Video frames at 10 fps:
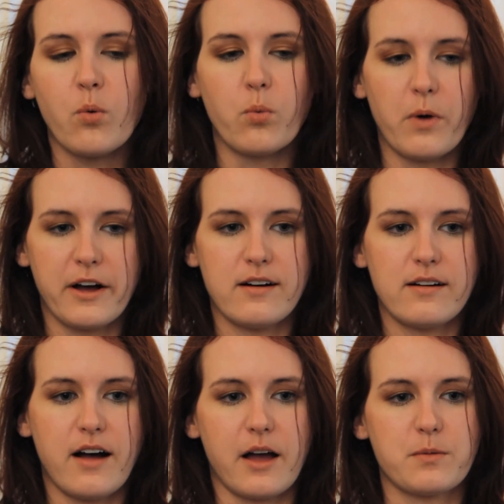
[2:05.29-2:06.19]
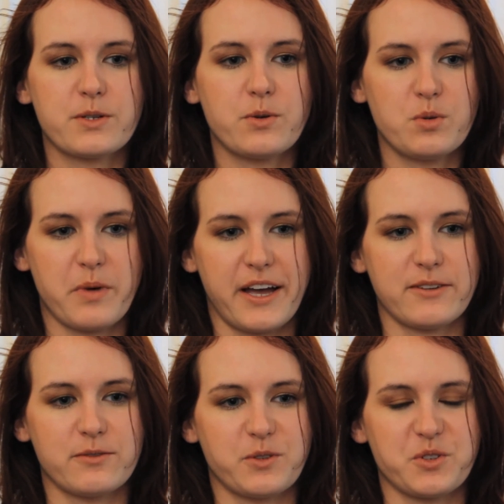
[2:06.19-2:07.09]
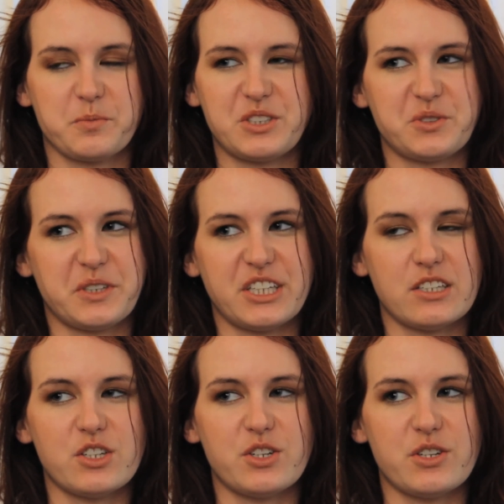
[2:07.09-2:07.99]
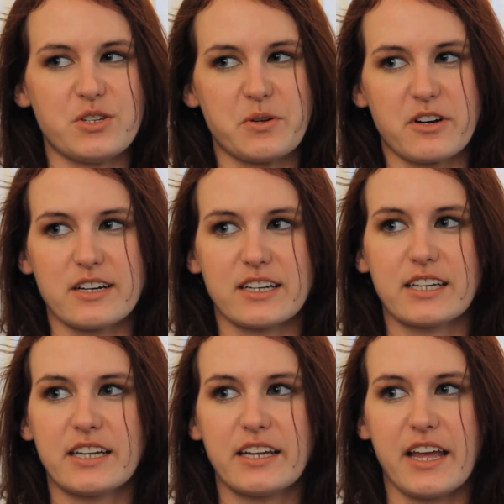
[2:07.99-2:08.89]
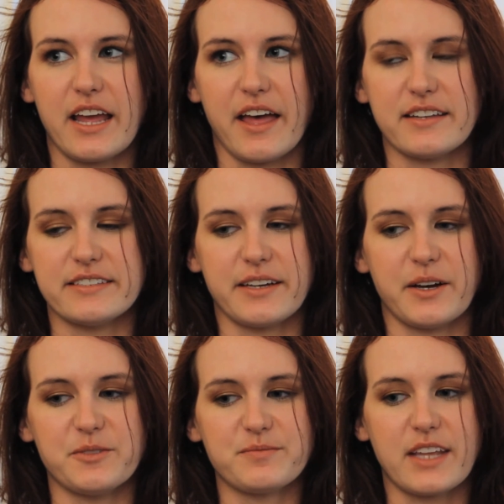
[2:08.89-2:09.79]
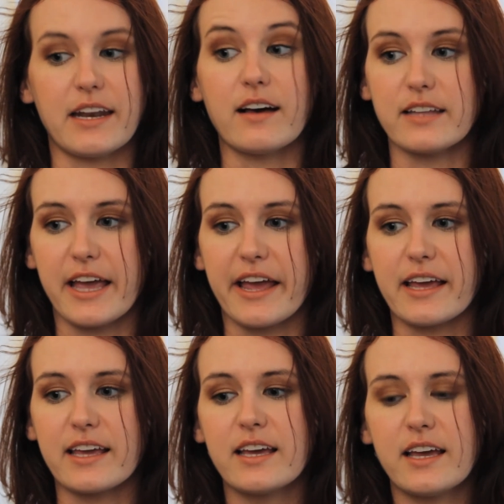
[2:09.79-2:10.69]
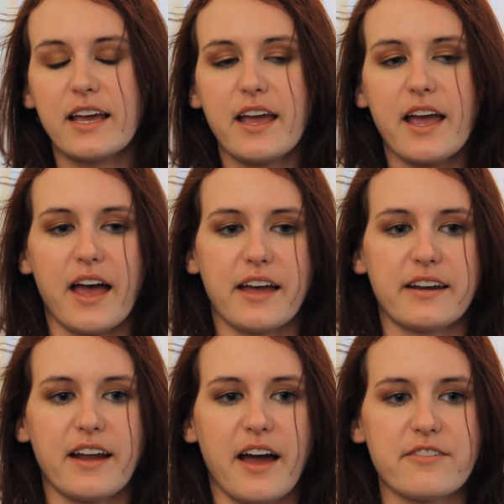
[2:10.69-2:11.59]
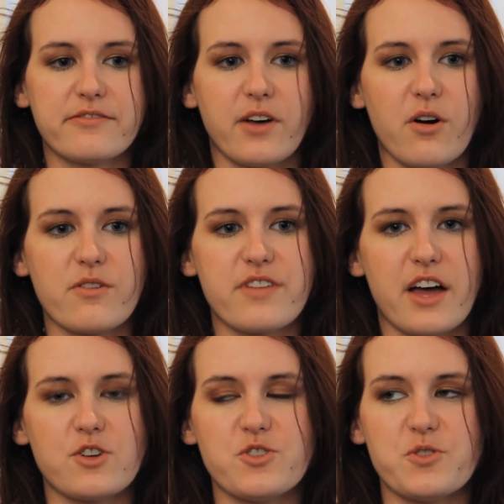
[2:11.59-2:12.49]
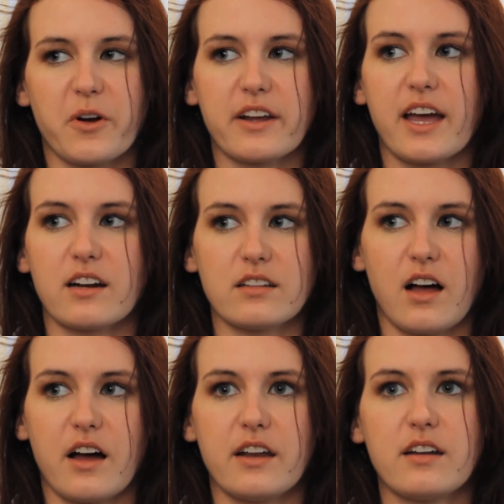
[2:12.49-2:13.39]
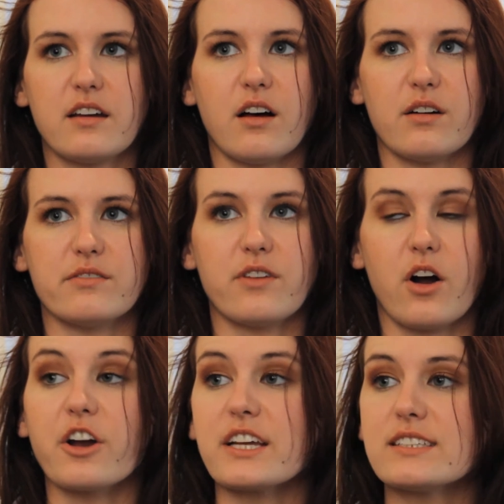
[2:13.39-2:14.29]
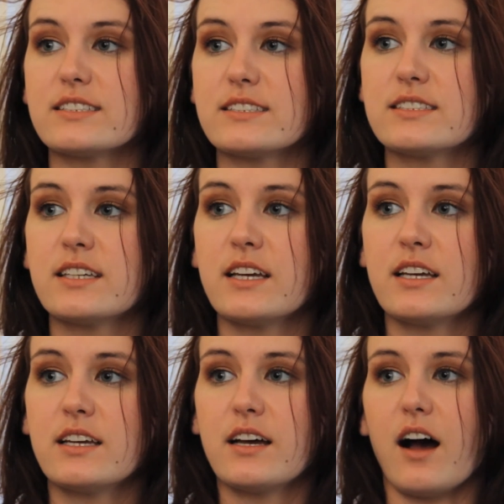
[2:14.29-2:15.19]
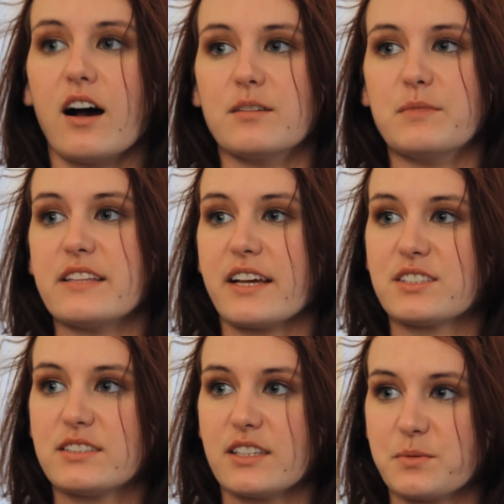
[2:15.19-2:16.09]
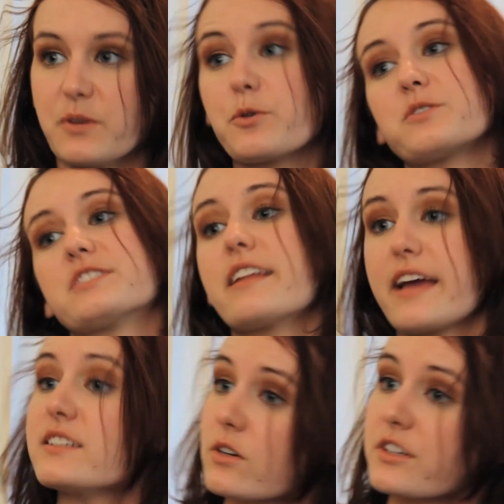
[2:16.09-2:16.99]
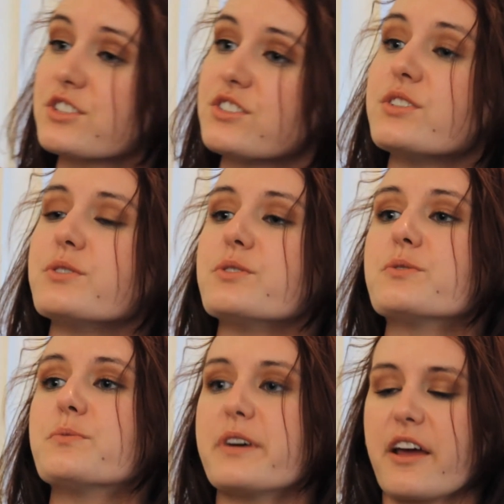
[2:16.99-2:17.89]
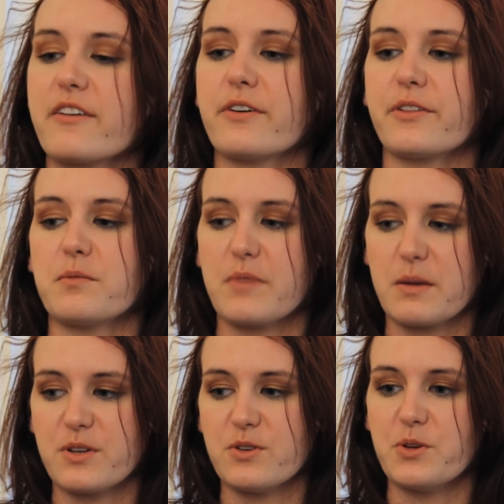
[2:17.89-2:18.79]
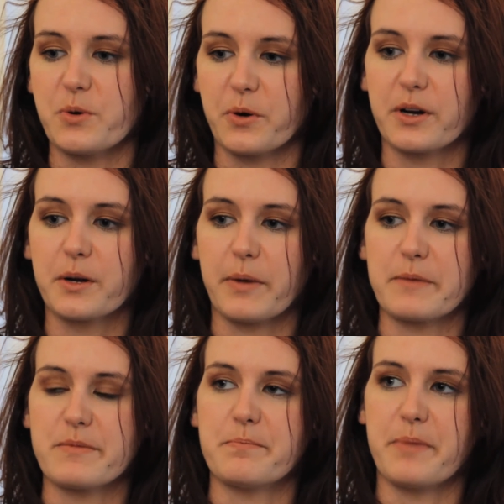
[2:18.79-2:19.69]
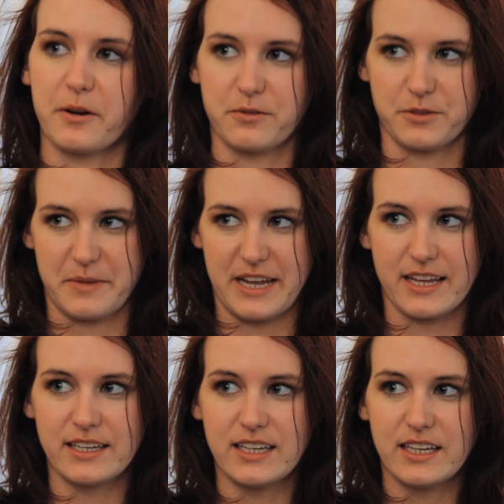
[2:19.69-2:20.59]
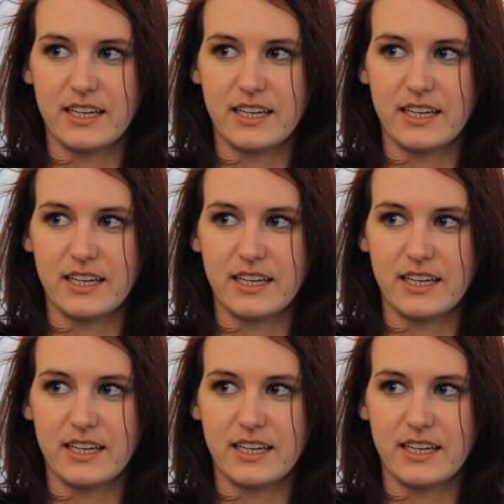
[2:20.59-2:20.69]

Well, I was going back and forth between New York and LA, and I felt that New York had a lot of artists, and that's of course LA has artists too, but I felt that maybe New York might be better for me